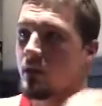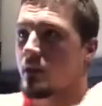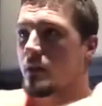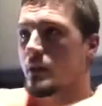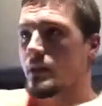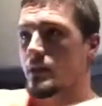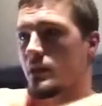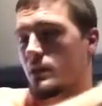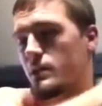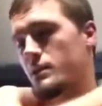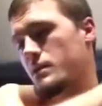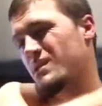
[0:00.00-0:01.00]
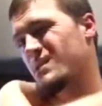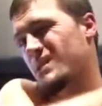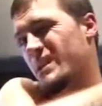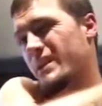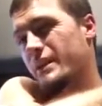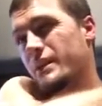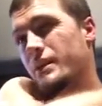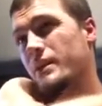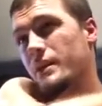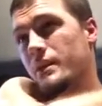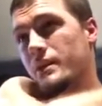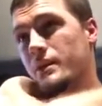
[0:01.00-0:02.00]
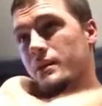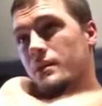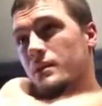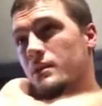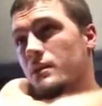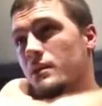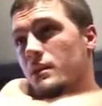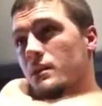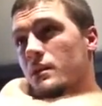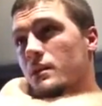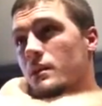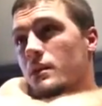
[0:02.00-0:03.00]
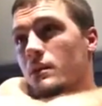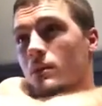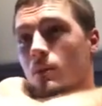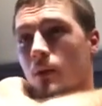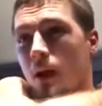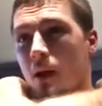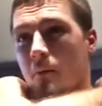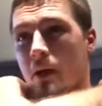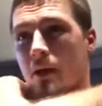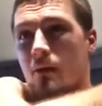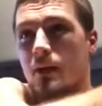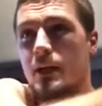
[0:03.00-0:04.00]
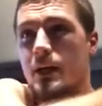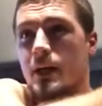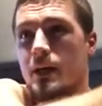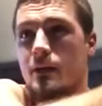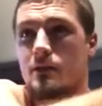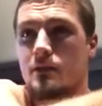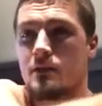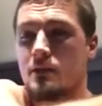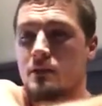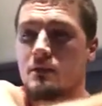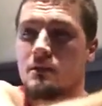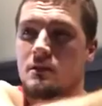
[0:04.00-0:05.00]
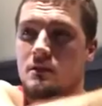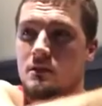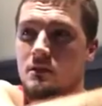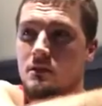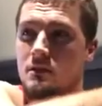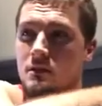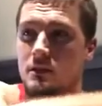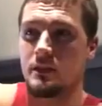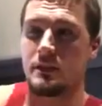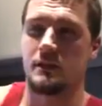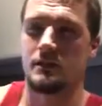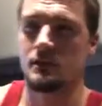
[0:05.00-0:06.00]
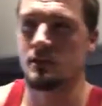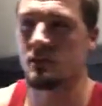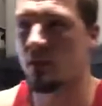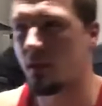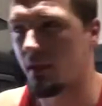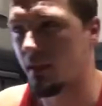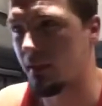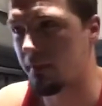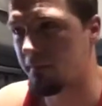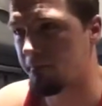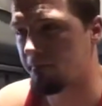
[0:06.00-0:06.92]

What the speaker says: think here in where I'm at right now is I